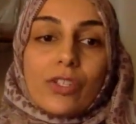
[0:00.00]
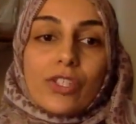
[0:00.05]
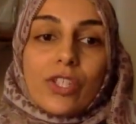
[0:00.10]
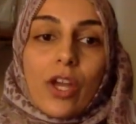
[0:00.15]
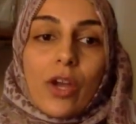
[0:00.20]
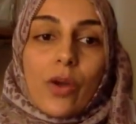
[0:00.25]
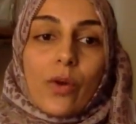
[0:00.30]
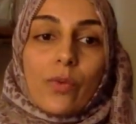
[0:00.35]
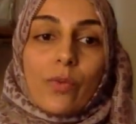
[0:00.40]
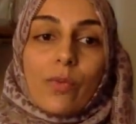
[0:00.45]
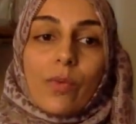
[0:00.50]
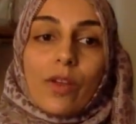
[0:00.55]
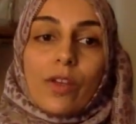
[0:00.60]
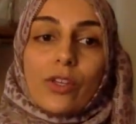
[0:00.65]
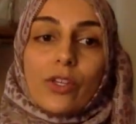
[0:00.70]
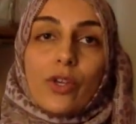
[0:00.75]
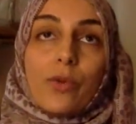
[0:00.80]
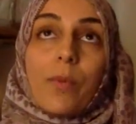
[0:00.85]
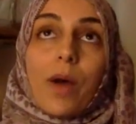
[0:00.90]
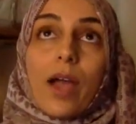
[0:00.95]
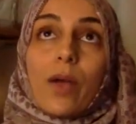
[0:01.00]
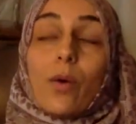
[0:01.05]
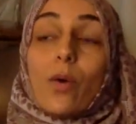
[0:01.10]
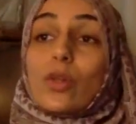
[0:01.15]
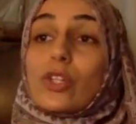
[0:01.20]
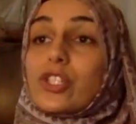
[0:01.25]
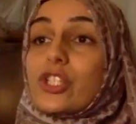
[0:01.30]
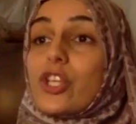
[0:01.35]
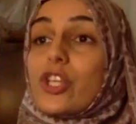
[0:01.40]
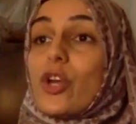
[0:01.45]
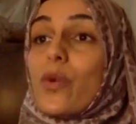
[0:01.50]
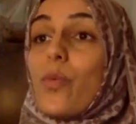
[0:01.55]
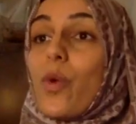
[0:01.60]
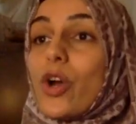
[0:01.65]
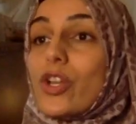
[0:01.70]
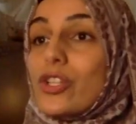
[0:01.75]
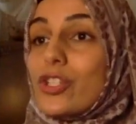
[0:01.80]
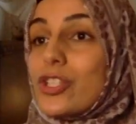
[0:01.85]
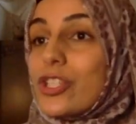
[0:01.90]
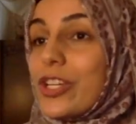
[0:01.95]
So you might also
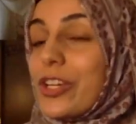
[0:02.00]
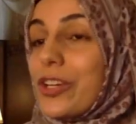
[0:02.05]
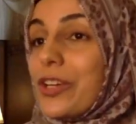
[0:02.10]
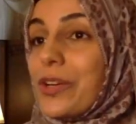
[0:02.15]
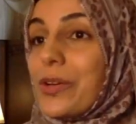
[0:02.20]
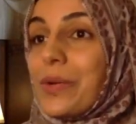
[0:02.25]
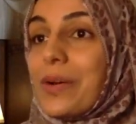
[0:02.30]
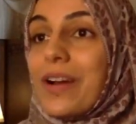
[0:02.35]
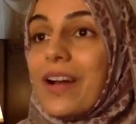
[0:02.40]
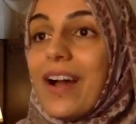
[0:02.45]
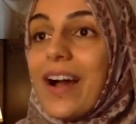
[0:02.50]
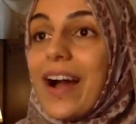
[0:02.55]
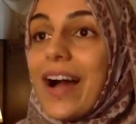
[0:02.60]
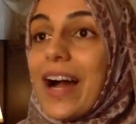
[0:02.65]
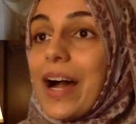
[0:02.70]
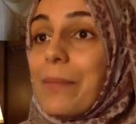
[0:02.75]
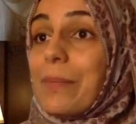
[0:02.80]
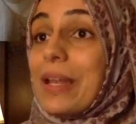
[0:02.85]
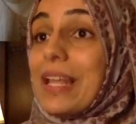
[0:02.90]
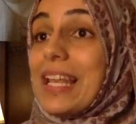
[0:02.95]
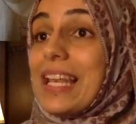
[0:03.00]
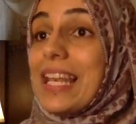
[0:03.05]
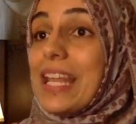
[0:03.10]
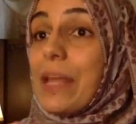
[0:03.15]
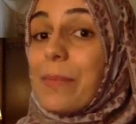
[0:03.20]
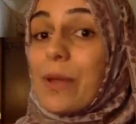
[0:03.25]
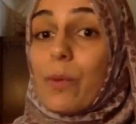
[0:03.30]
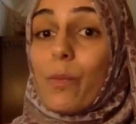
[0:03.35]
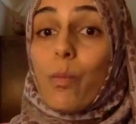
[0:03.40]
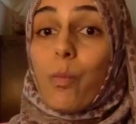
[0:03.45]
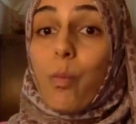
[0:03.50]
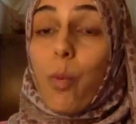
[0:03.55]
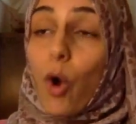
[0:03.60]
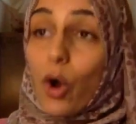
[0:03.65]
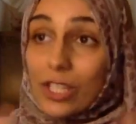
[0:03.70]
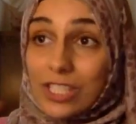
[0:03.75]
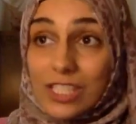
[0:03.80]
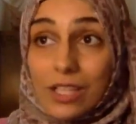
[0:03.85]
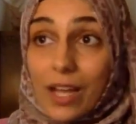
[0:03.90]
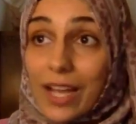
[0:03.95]
want to limit
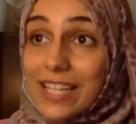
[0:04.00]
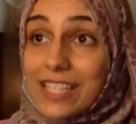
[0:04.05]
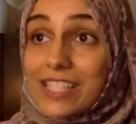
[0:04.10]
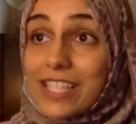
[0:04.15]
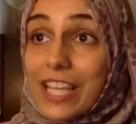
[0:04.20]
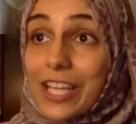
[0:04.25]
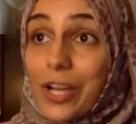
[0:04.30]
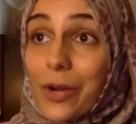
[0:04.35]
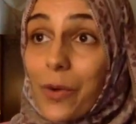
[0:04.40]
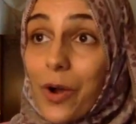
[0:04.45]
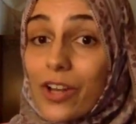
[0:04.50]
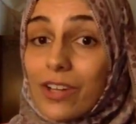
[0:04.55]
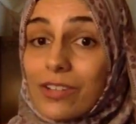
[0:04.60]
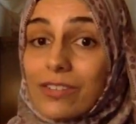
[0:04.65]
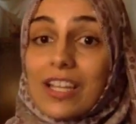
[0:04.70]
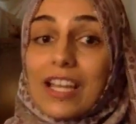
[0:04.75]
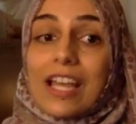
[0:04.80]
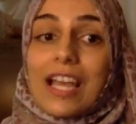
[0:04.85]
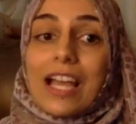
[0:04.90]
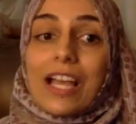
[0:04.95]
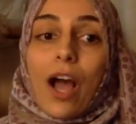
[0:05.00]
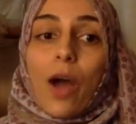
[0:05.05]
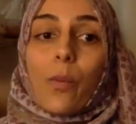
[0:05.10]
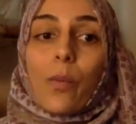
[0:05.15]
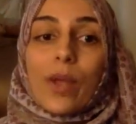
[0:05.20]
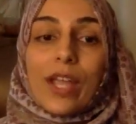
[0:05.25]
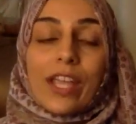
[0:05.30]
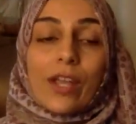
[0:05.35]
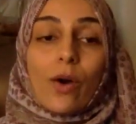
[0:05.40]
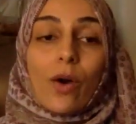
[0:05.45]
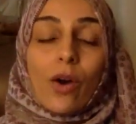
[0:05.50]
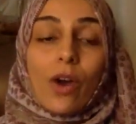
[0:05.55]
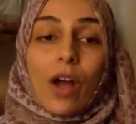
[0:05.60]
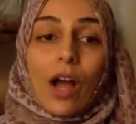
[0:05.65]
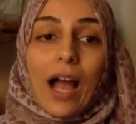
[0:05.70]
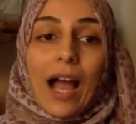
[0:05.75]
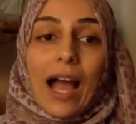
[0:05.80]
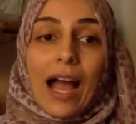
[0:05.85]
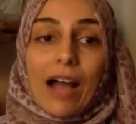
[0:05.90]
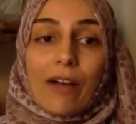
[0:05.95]
what sites they go on. We
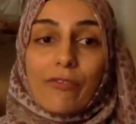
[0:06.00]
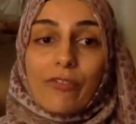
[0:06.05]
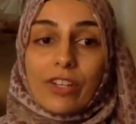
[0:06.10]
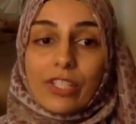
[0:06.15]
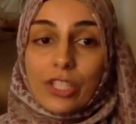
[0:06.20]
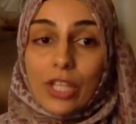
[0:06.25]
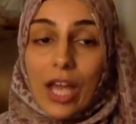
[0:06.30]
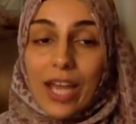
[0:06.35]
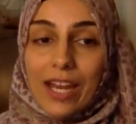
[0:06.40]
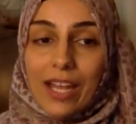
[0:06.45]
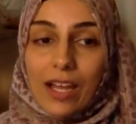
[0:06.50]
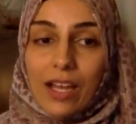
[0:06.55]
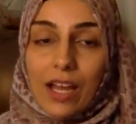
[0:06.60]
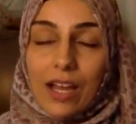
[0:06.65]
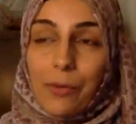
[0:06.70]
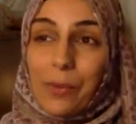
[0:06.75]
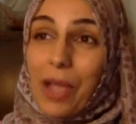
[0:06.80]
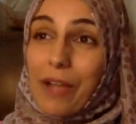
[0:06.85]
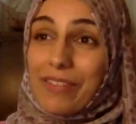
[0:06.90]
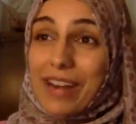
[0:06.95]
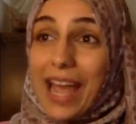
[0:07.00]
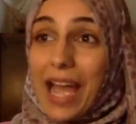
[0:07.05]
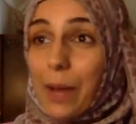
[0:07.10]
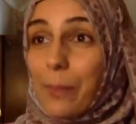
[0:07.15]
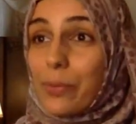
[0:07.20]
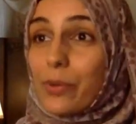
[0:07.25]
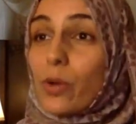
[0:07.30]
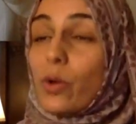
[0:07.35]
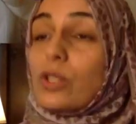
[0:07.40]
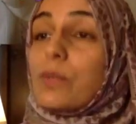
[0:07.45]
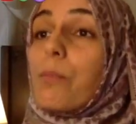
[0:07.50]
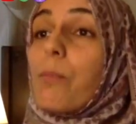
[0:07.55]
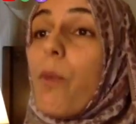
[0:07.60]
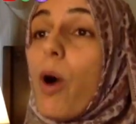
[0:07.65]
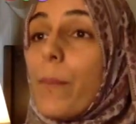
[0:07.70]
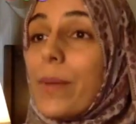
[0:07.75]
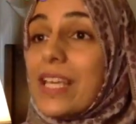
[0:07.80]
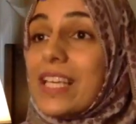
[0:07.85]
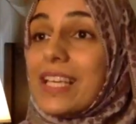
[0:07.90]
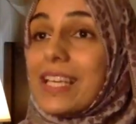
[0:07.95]
have an app called
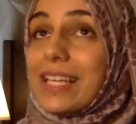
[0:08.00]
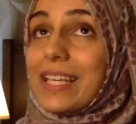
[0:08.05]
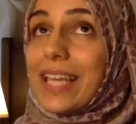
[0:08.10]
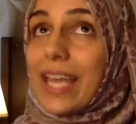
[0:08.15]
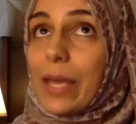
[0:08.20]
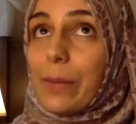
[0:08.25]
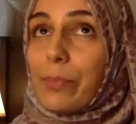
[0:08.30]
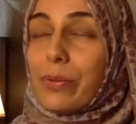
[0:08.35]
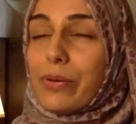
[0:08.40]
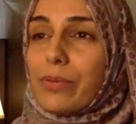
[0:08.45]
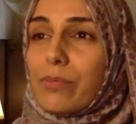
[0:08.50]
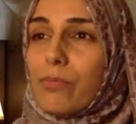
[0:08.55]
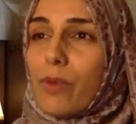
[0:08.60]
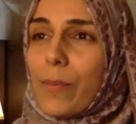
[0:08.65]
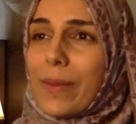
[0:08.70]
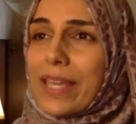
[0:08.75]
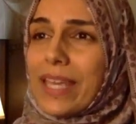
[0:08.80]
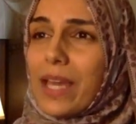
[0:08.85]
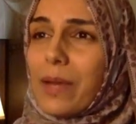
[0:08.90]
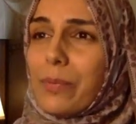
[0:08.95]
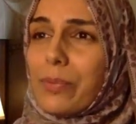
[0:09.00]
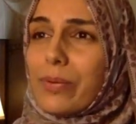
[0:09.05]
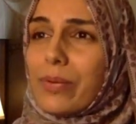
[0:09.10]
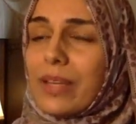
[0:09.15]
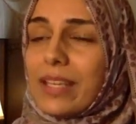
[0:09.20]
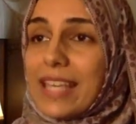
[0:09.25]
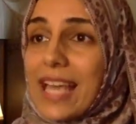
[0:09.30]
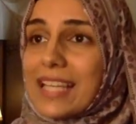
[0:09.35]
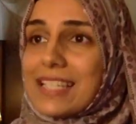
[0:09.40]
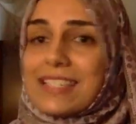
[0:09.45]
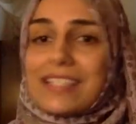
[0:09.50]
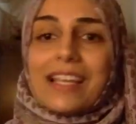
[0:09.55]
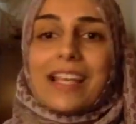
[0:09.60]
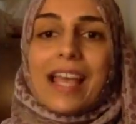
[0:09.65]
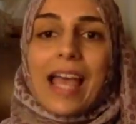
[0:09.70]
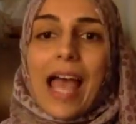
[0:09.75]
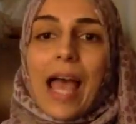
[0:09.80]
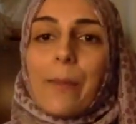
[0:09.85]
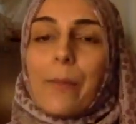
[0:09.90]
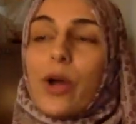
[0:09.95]
MobiKip. MobiKip? Yes,
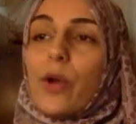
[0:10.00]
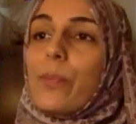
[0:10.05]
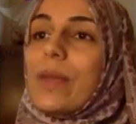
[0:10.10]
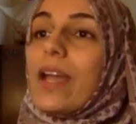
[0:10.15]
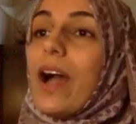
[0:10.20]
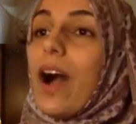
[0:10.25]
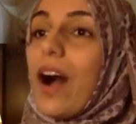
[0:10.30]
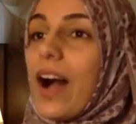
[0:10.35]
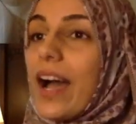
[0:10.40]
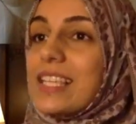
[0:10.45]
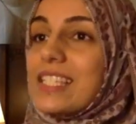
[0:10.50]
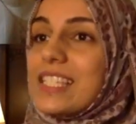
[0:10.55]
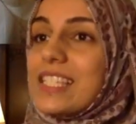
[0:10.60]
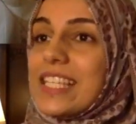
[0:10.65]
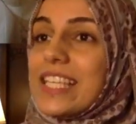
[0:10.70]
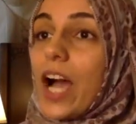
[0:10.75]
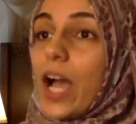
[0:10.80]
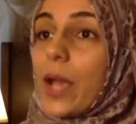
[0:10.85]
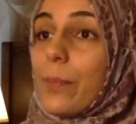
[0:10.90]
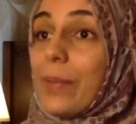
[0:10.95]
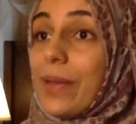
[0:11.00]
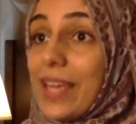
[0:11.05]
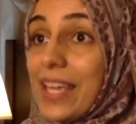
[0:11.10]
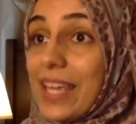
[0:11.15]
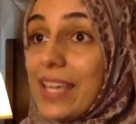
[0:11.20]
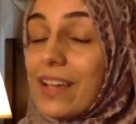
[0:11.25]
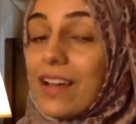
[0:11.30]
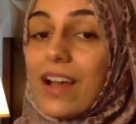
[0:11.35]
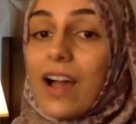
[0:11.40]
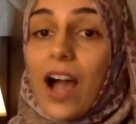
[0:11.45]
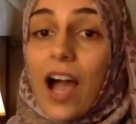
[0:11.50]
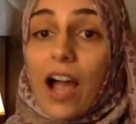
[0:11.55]
MobiCip.